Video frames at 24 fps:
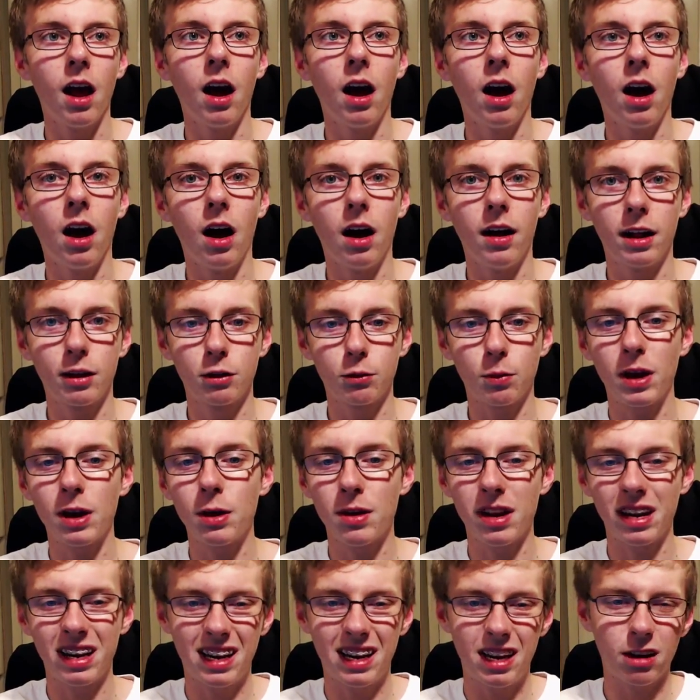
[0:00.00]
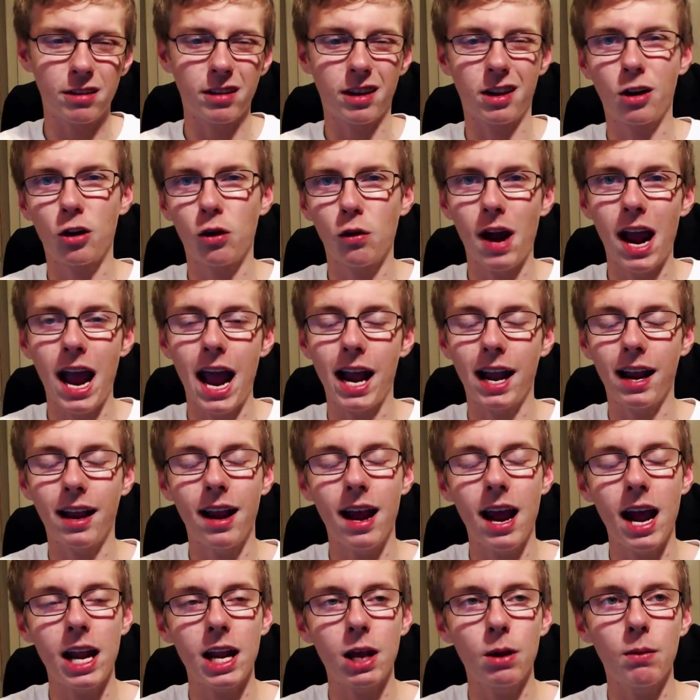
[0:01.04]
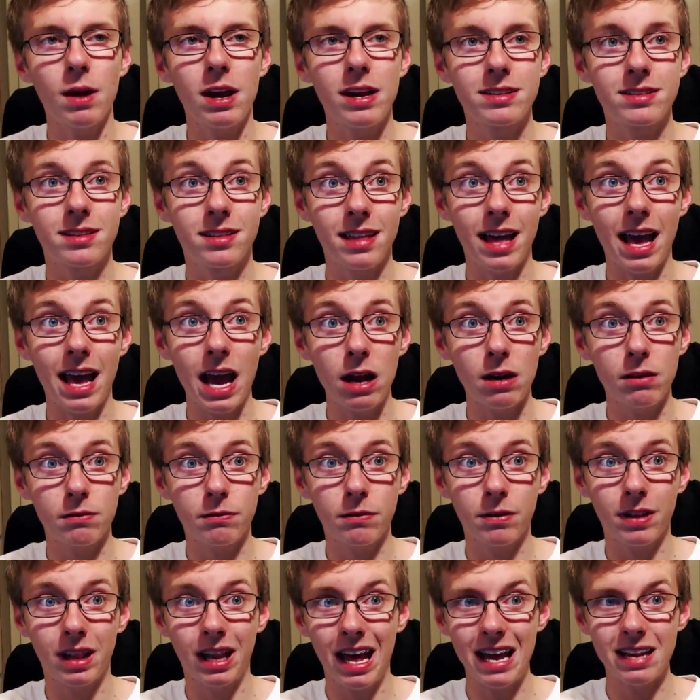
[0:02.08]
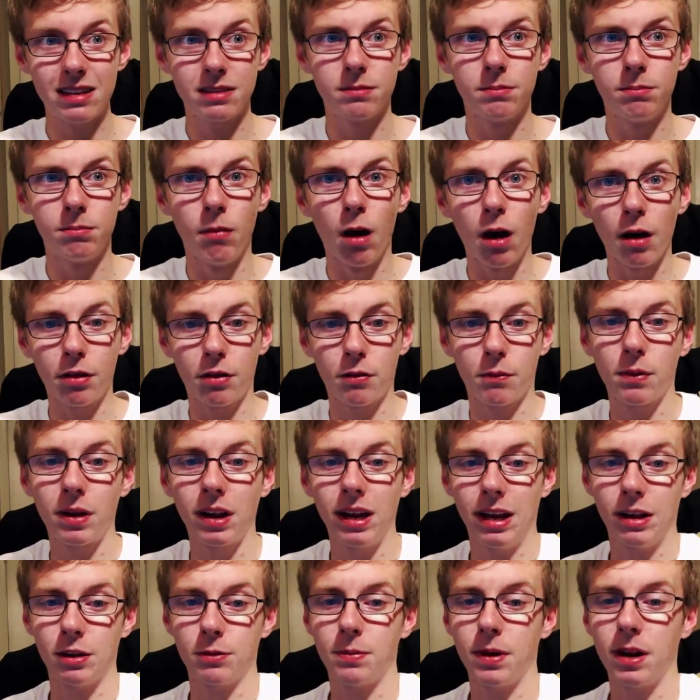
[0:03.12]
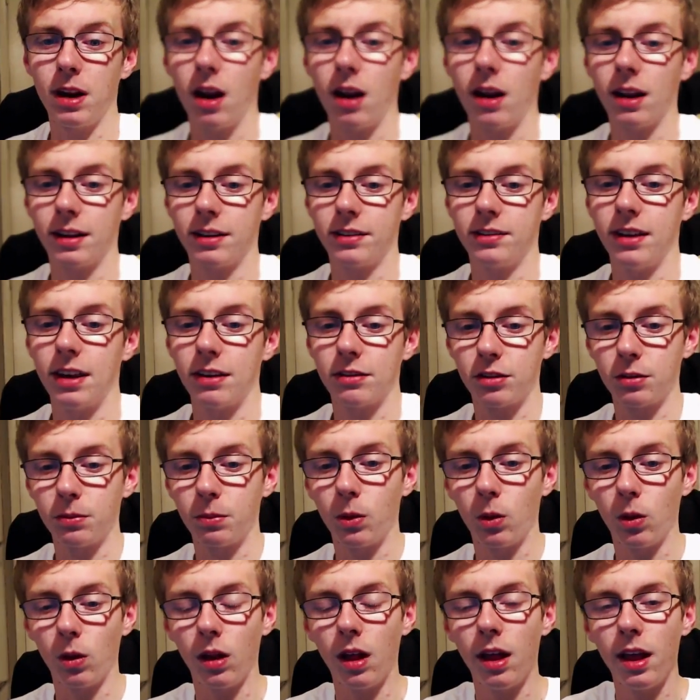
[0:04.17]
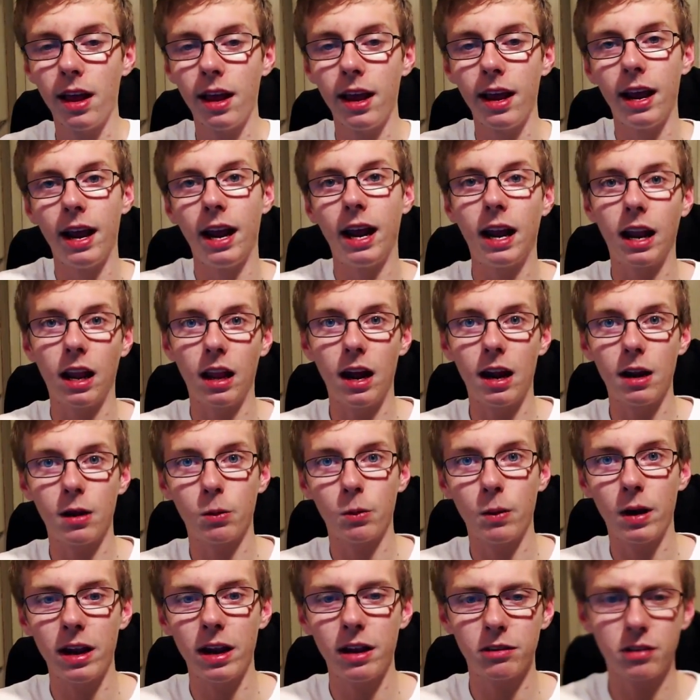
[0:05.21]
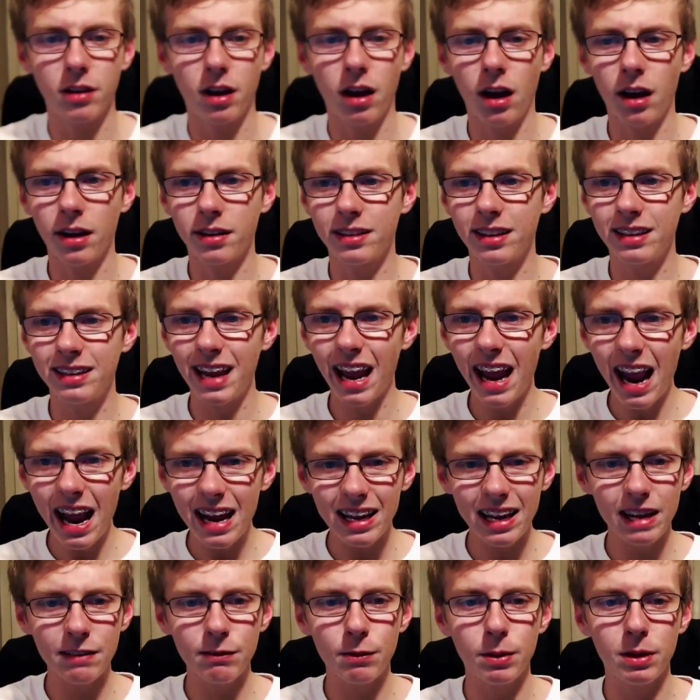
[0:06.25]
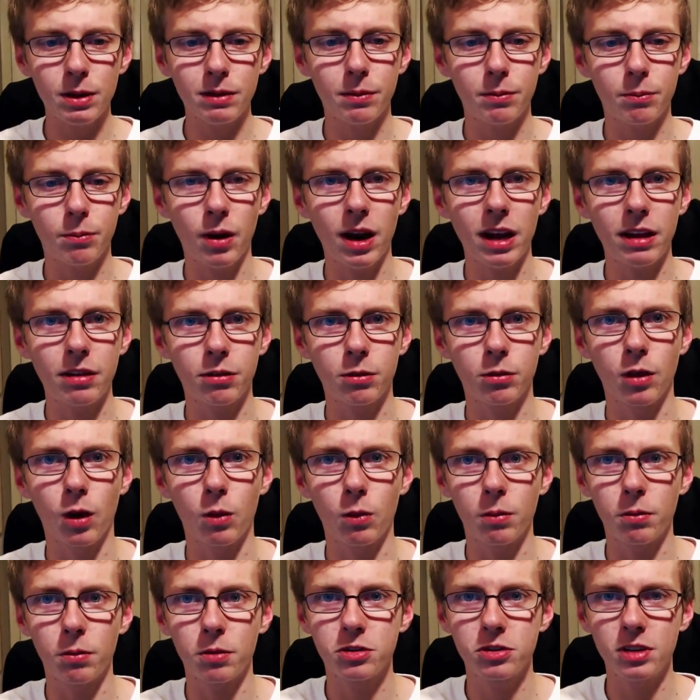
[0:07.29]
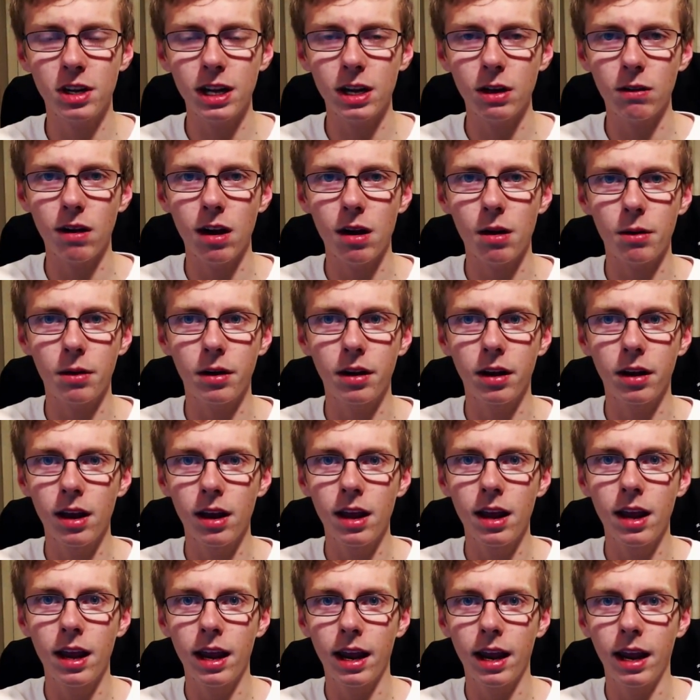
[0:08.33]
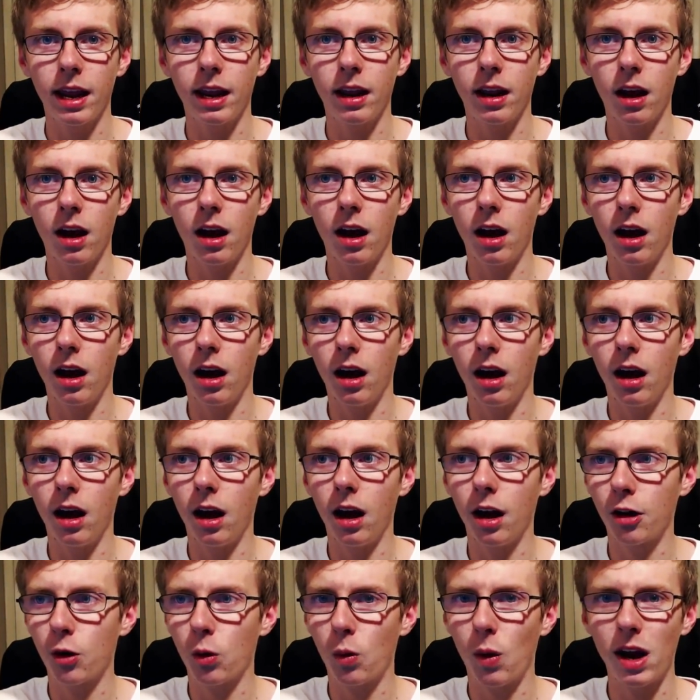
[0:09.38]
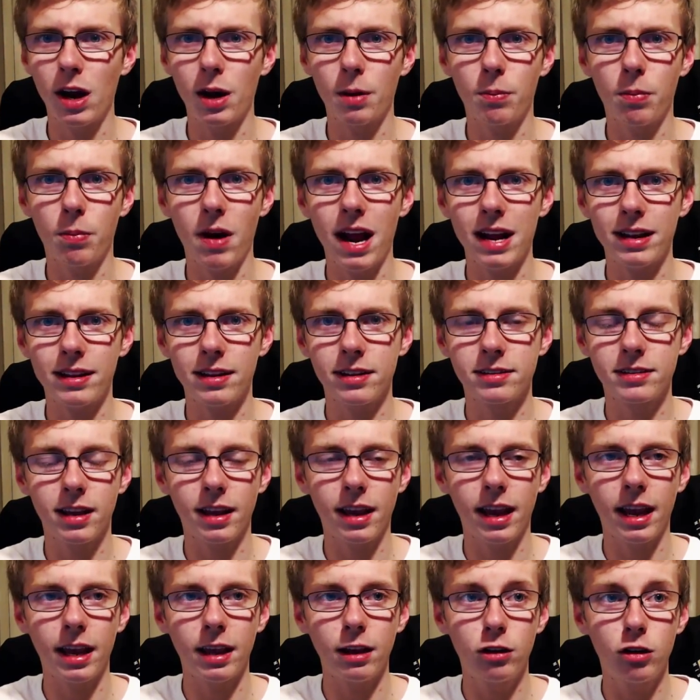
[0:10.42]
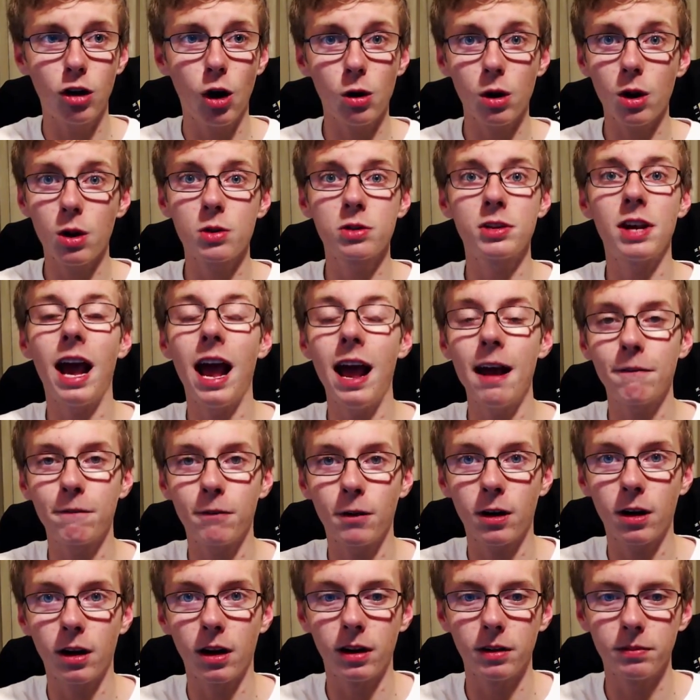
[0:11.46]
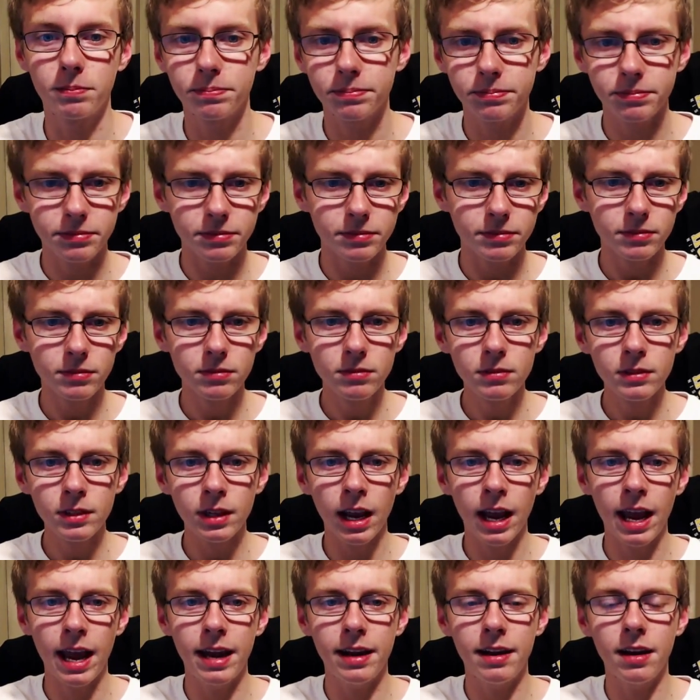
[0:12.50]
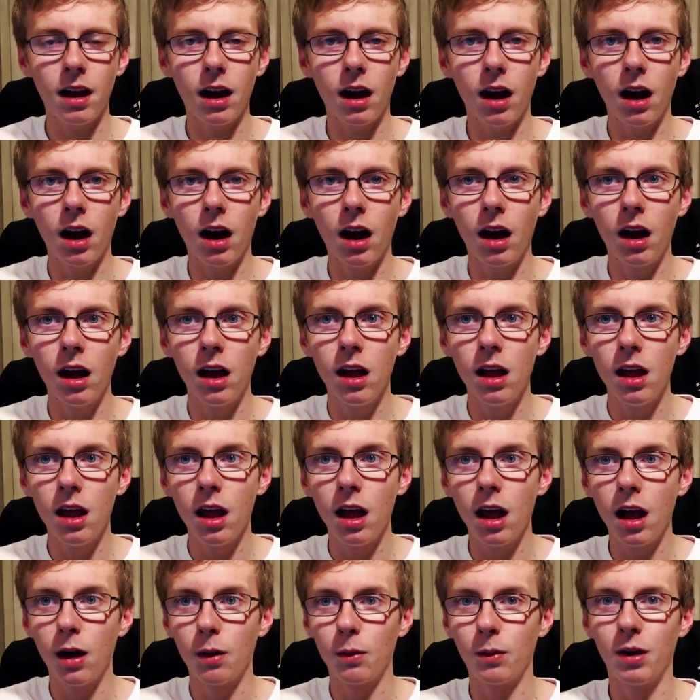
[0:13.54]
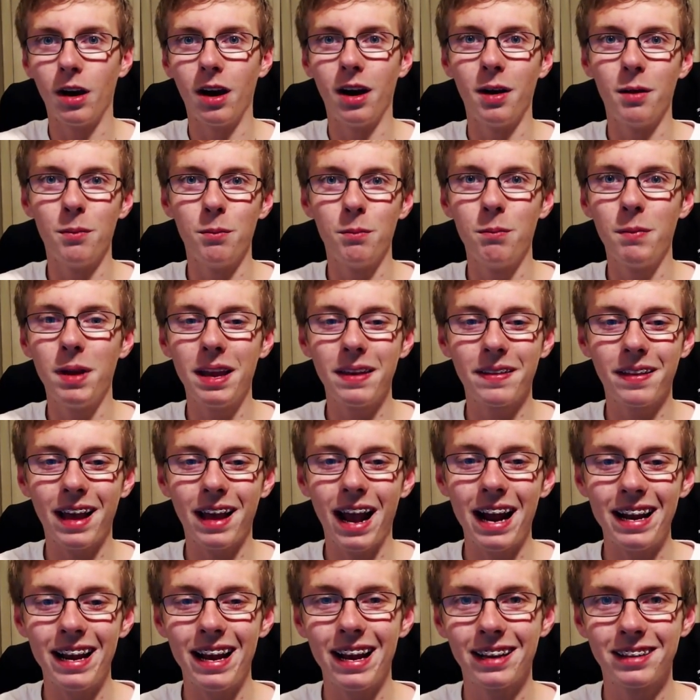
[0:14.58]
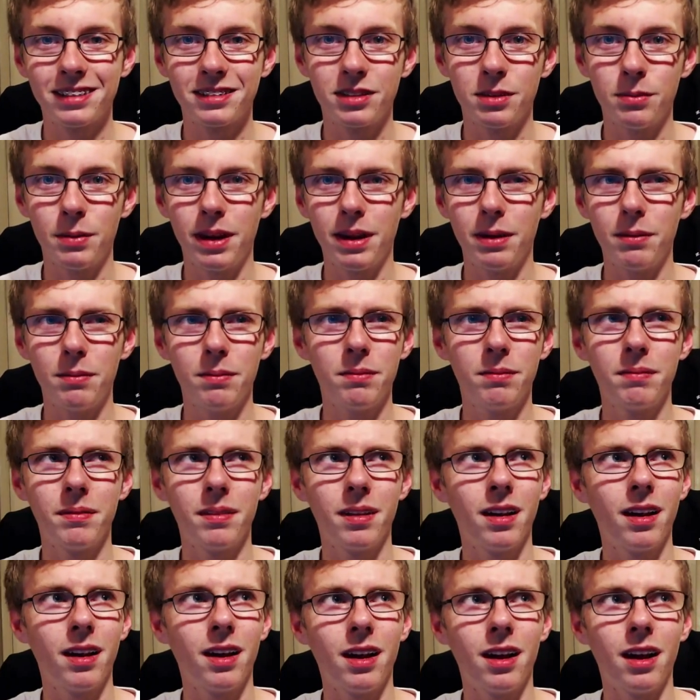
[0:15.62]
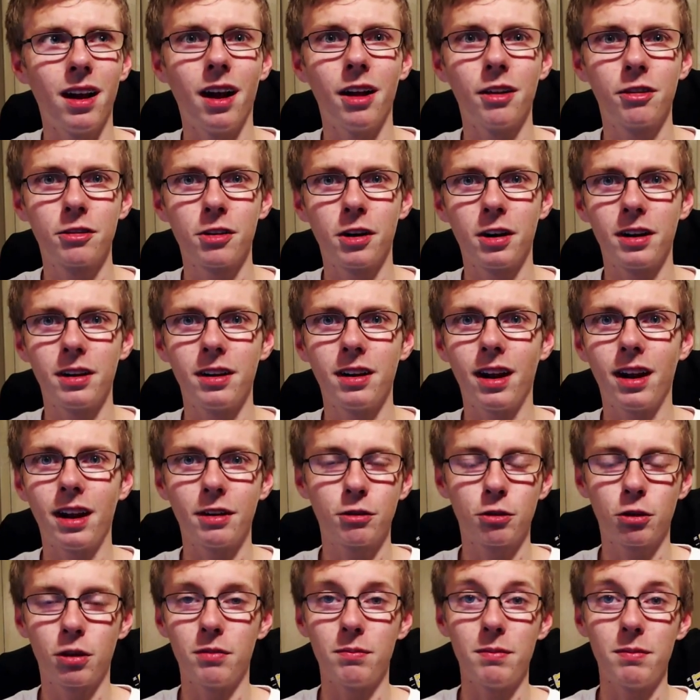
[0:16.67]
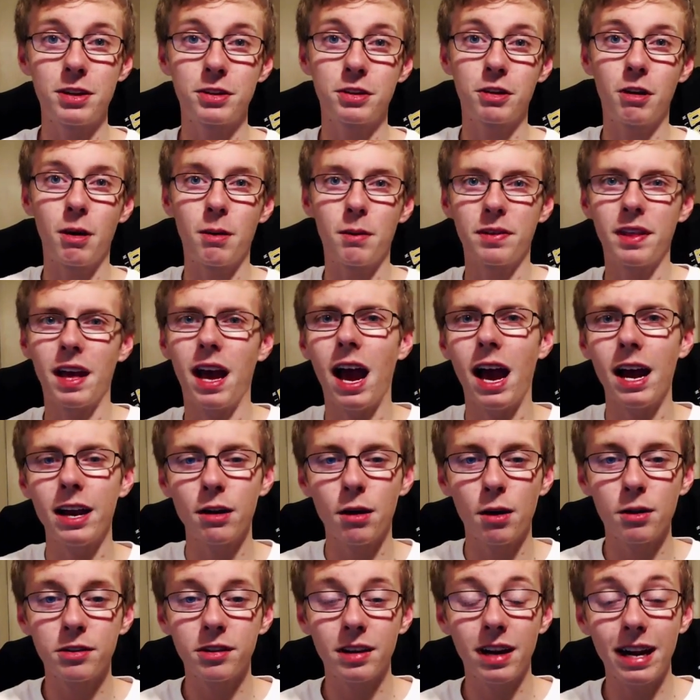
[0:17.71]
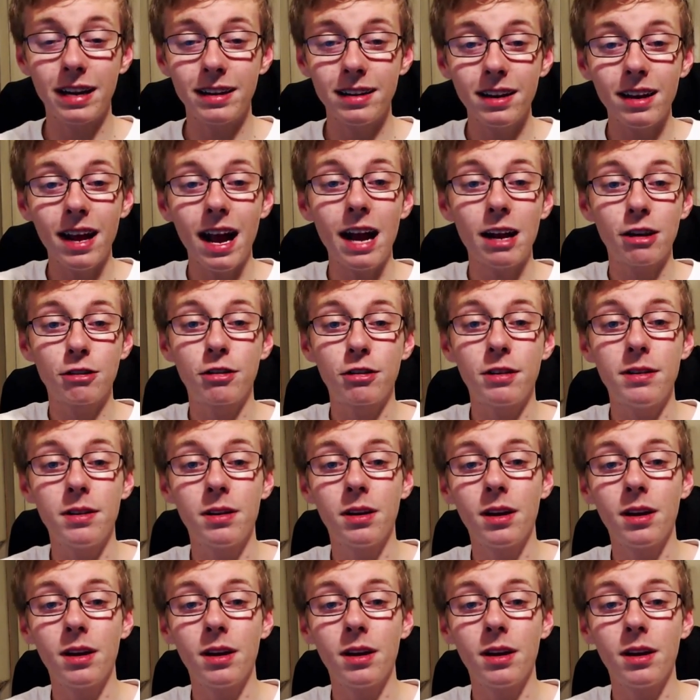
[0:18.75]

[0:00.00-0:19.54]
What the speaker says: That's why you can hear the crack. Anyways, that for the last month really has been inaccessible in a lot of ways. Today I did have a bit of a breakthrough though. We were sitting around in a choir practice singing Toto's Africa, and me and the guy next to me started like sort of messing around with the high notes, and I did actually